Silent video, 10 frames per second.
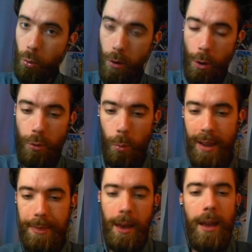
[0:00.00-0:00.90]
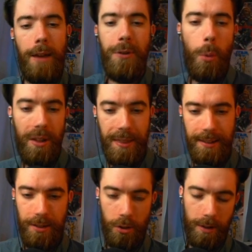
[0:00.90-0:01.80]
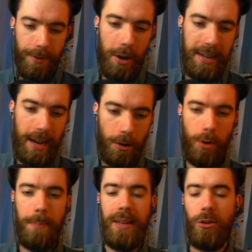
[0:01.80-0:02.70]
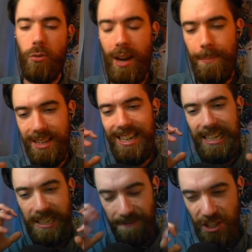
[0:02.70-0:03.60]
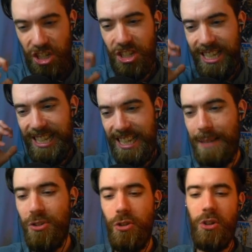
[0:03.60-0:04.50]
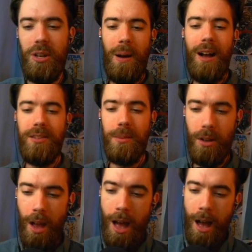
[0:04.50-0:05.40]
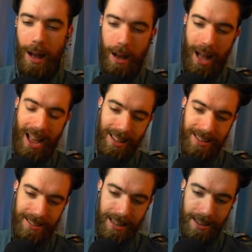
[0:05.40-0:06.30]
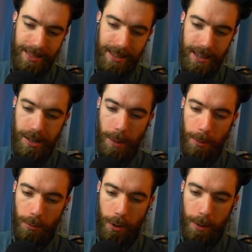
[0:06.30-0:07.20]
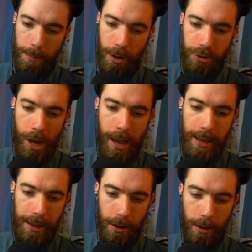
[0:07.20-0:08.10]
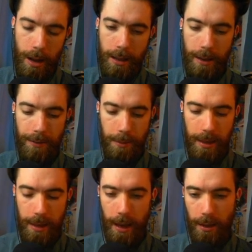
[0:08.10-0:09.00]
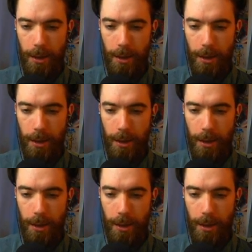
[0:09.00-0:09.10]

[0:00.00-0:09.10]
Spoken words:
road width if you want things to look very narrow and be cramped in as efficiently as absolutely possible. I like to take the double road approach here, giving me a